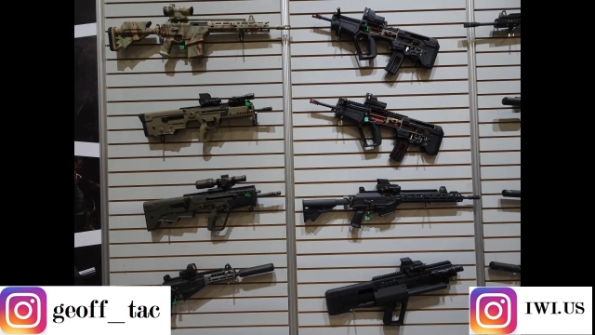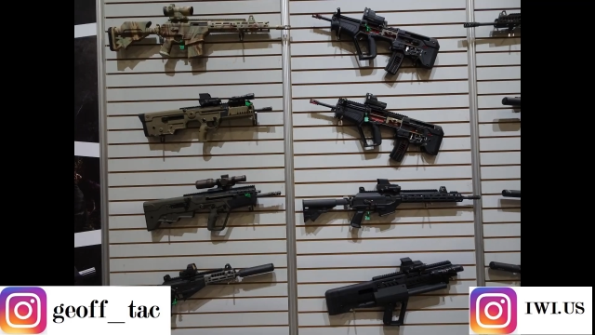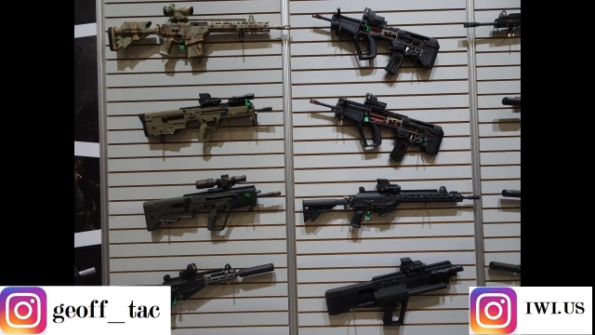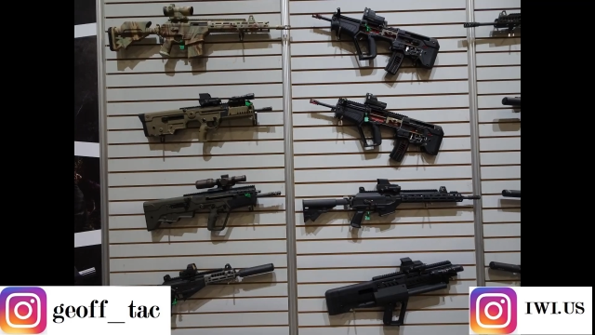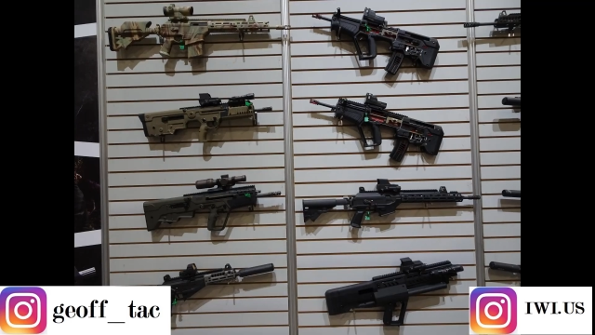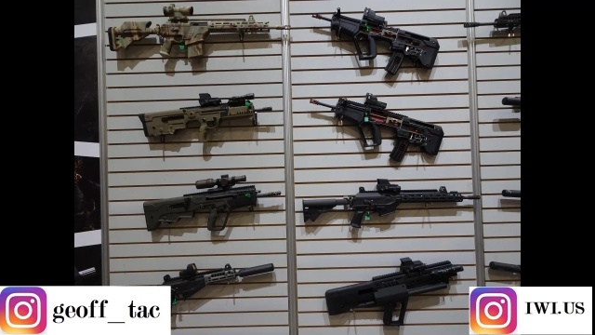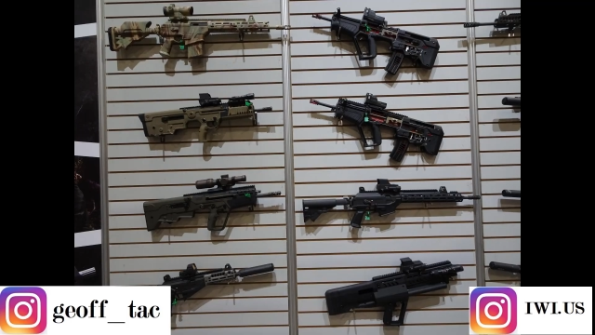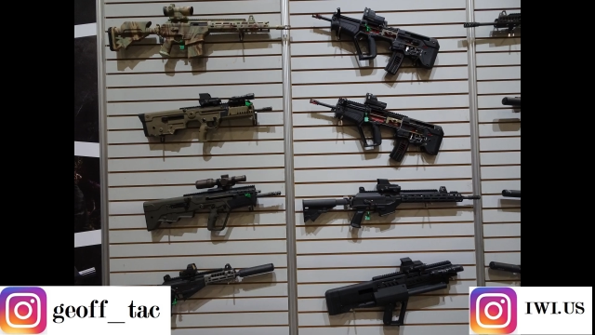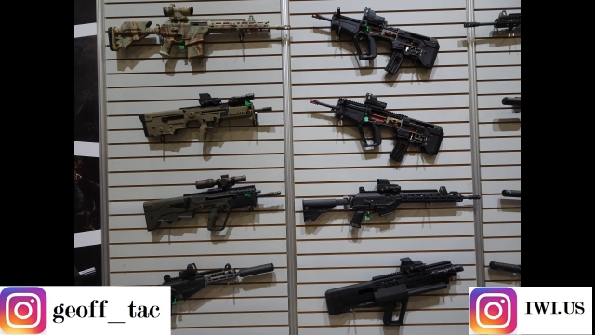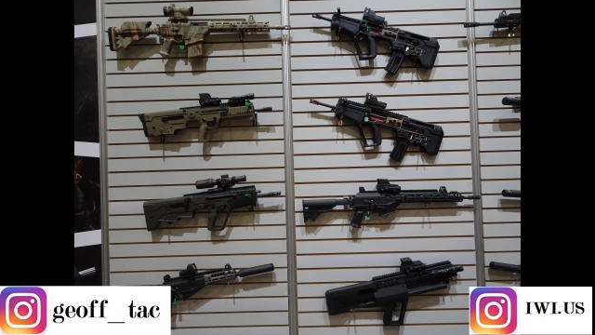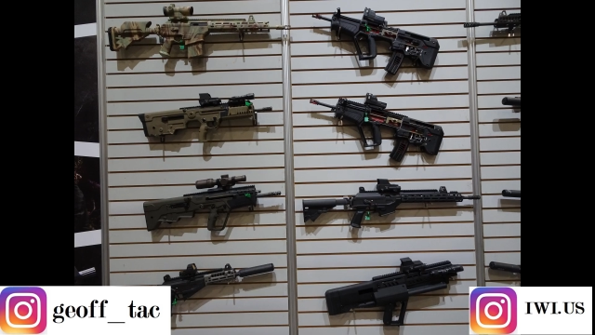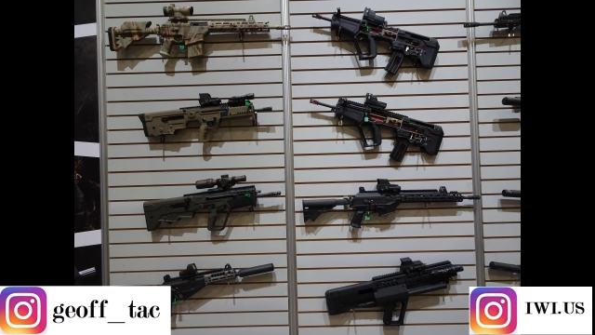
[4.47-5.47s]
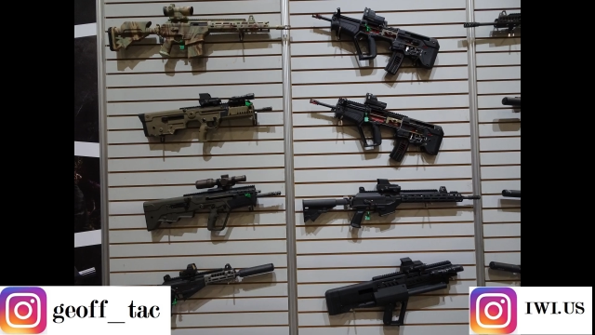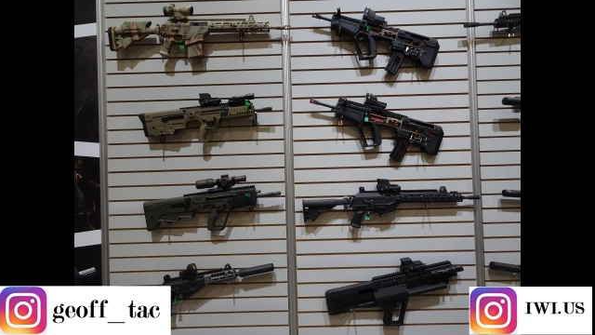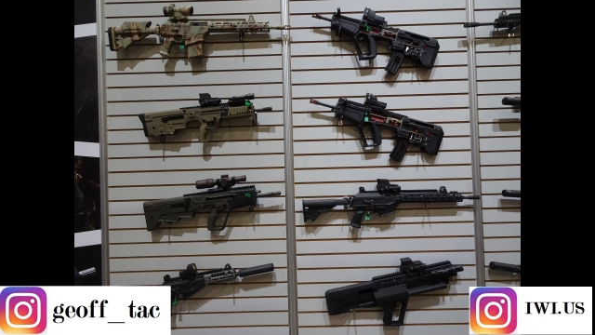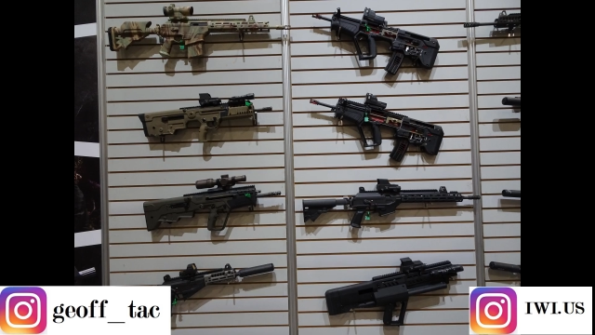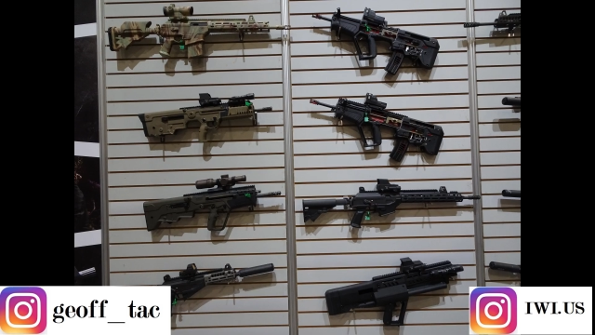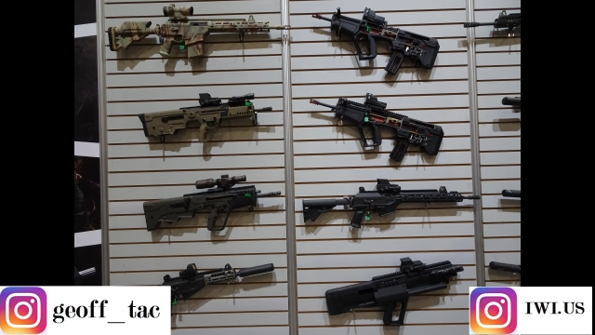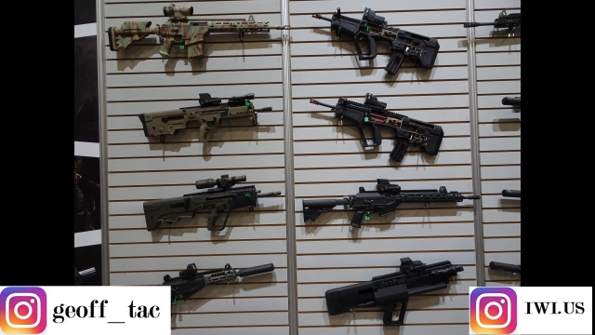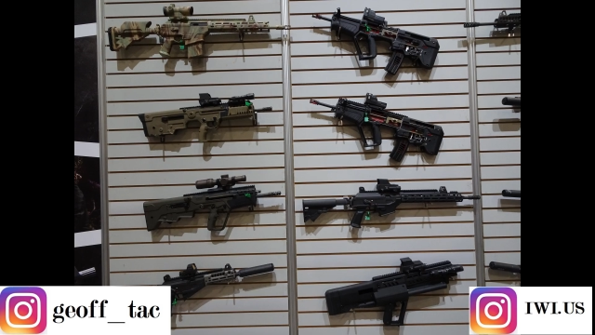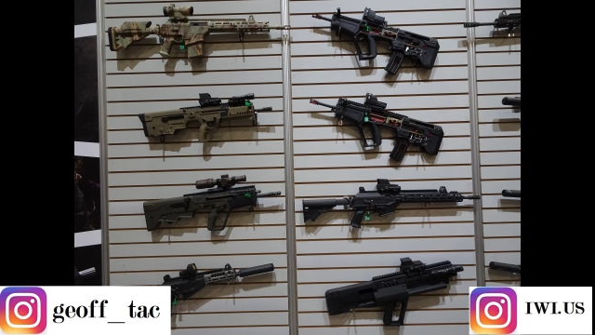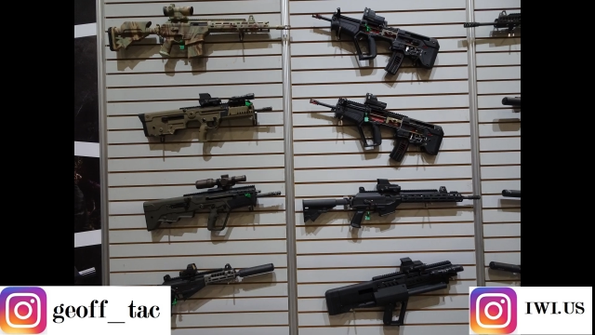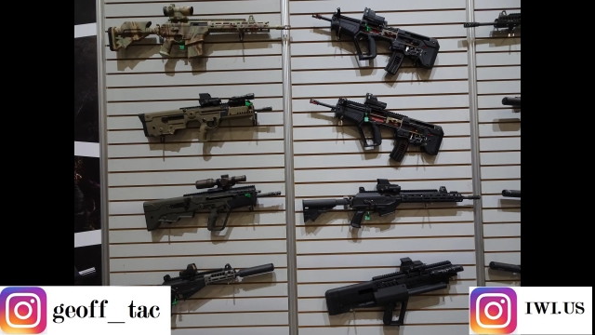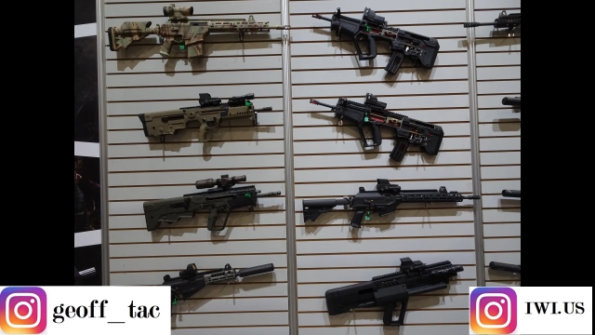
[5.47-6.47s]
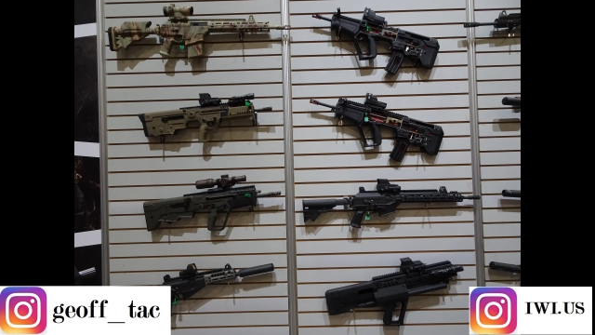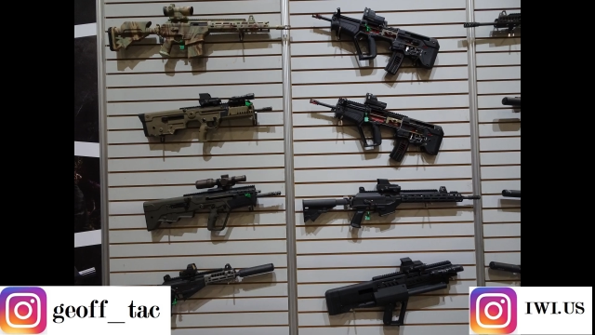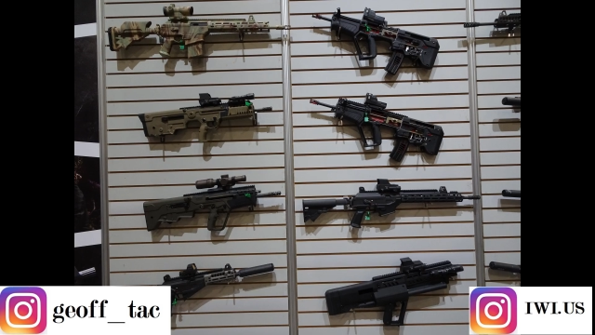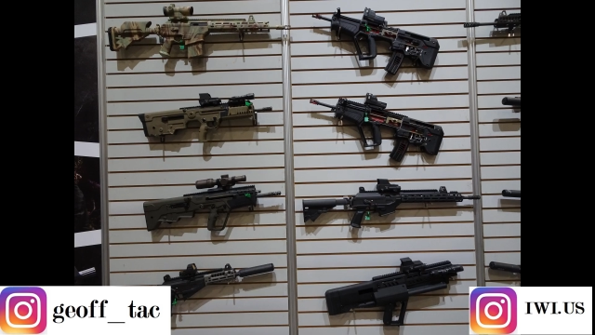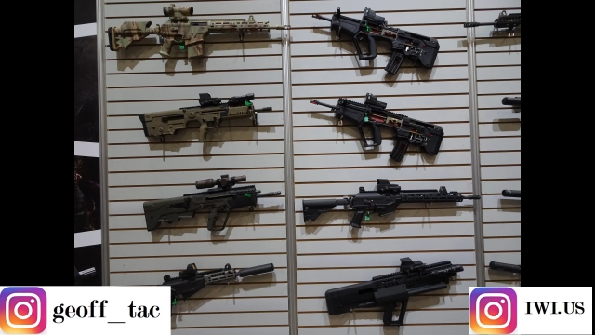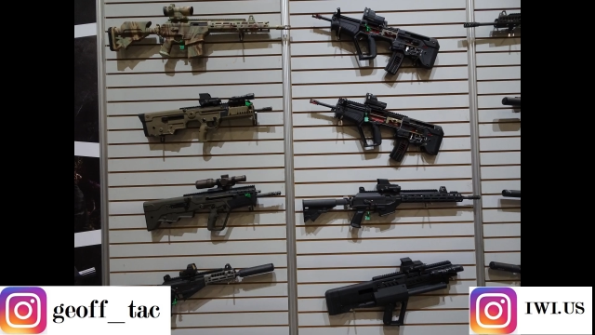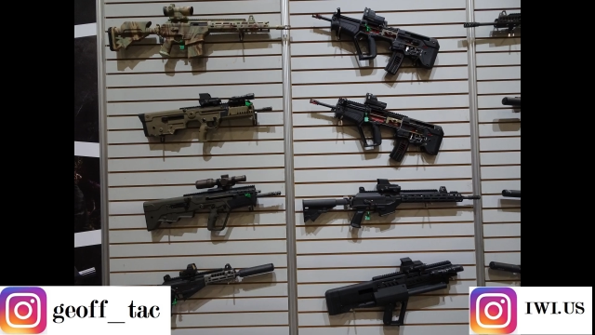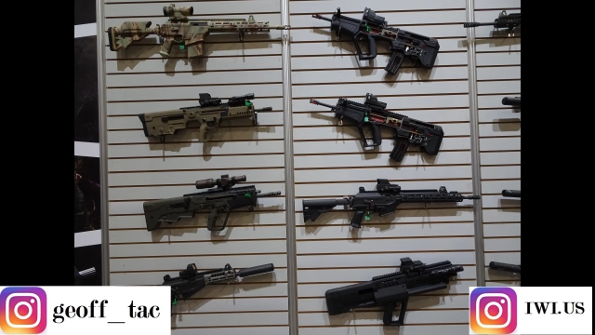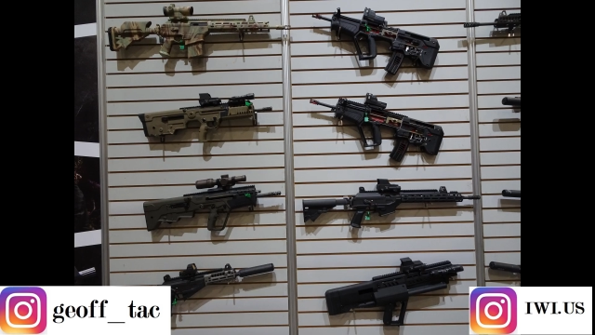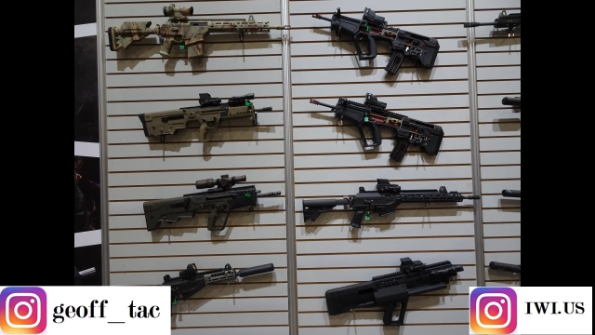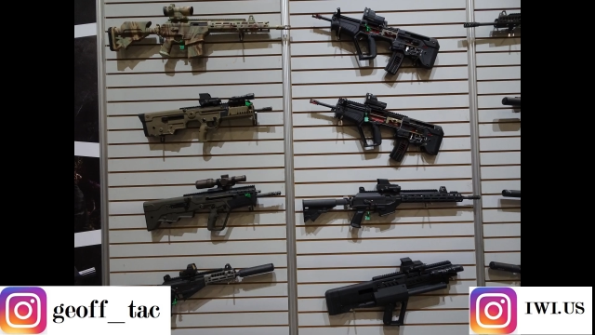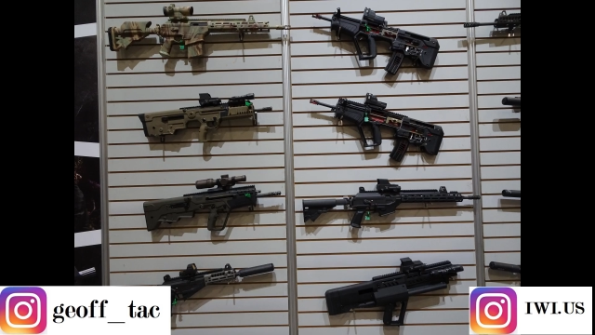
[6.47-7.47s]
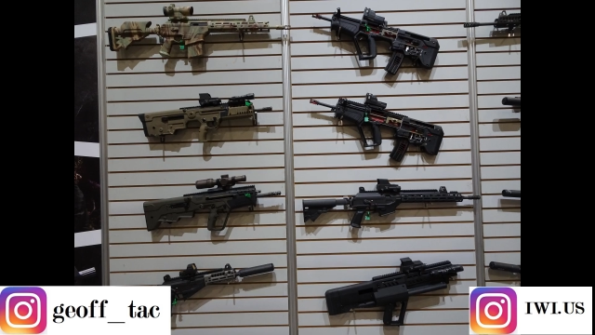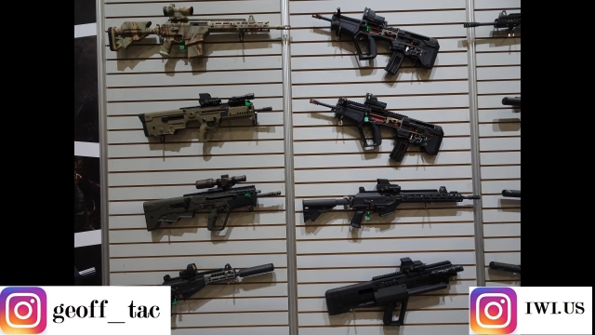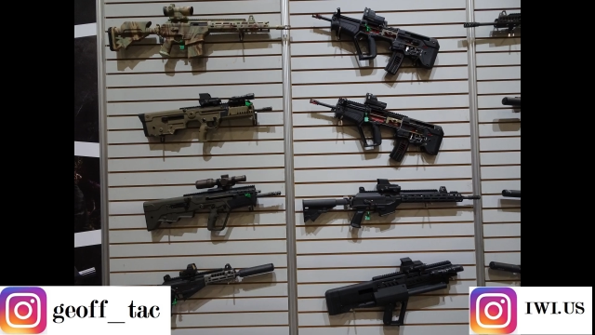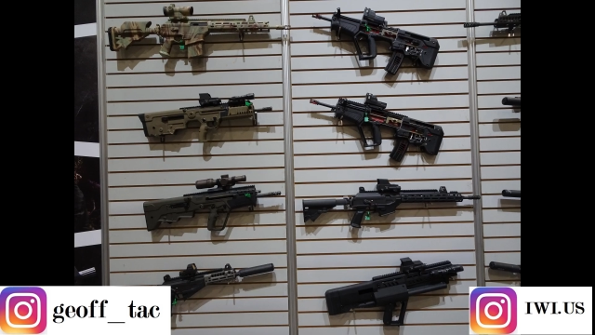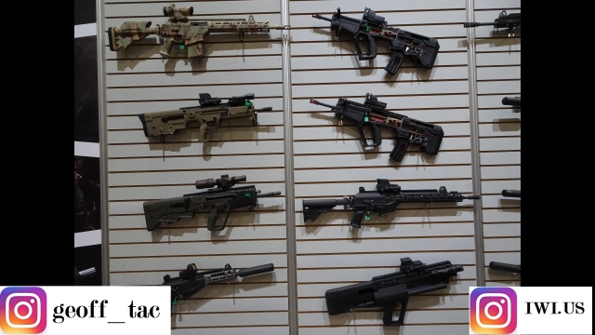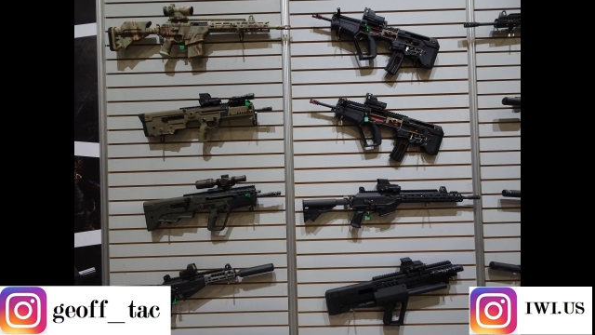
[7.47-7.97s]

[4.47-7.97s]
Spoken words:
No face is visible, so there are no lips to read.